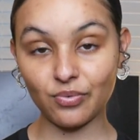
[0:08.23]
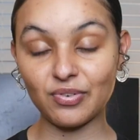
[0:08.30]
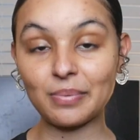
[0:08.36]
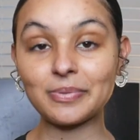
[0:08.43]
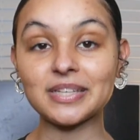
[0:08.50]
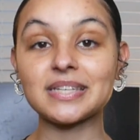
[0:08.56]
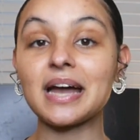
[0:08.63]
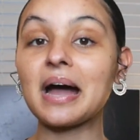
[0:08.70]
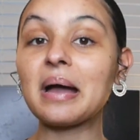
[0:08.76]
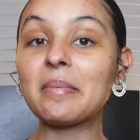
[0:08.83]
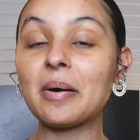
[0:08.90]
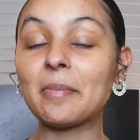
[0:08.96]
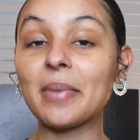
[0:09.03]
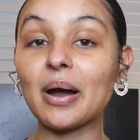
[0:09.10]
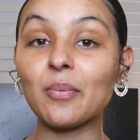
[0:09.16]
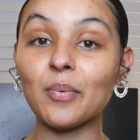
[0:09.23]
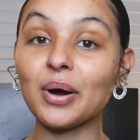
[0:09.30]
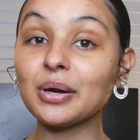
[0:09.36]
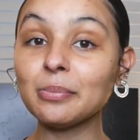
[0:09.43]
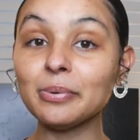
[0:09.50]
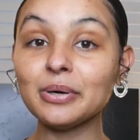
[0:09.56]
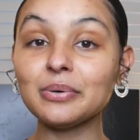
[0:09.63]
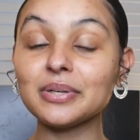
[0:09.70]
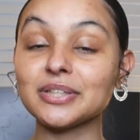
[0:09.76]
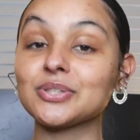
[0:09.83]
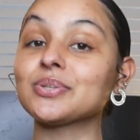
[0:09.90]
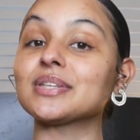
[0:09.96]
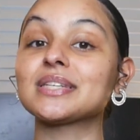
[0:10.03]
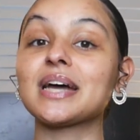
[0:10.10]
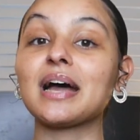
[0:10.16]
From the time my water broke
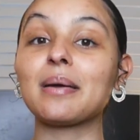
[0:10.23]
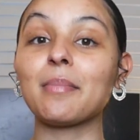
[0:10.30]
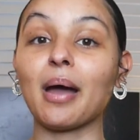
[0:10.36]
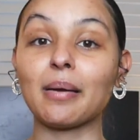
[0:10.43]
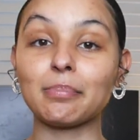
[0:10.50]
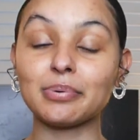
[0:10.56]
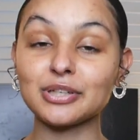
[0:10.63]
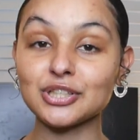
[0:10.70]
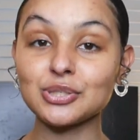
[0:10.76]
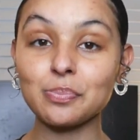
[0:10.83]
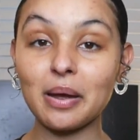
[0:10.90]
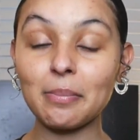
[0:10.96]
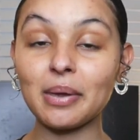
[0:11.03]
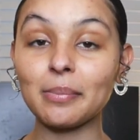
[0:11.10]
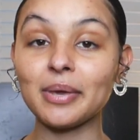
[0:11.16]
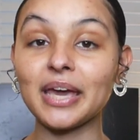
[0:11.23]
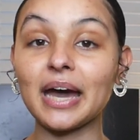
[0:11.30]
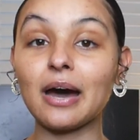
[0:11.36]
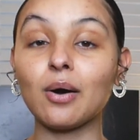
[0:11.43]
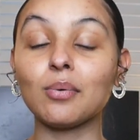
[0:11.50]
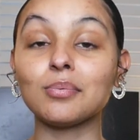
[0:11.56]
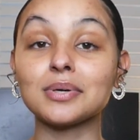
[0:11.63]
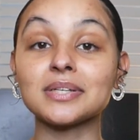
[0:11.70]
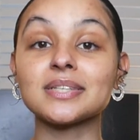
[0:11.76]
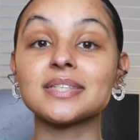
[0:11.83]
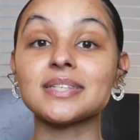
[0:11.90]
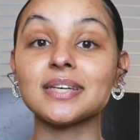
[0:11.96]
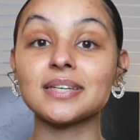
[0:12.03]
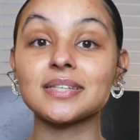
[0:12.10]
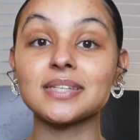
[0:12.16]
to the time I pushed my baby out was
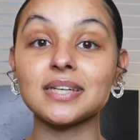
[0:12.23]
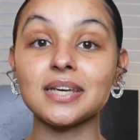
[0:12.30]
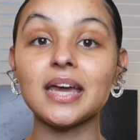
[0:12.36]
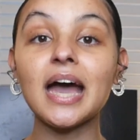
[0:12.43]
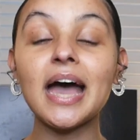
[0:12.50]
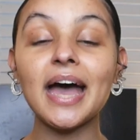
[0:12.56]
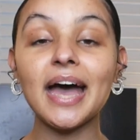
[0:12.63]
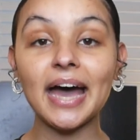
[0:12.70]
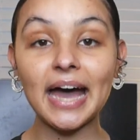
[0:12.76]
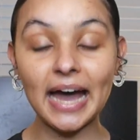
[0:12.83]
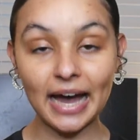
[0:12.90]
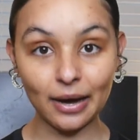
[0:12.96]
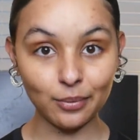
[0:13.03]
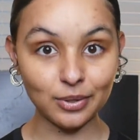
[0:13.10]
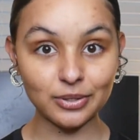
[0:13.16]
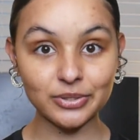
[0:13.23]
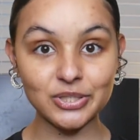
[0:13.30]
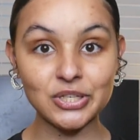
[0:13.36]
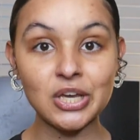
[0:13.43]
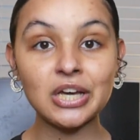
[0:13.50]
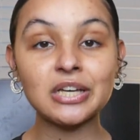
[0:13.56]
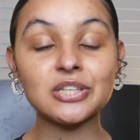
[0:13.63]
60 hours.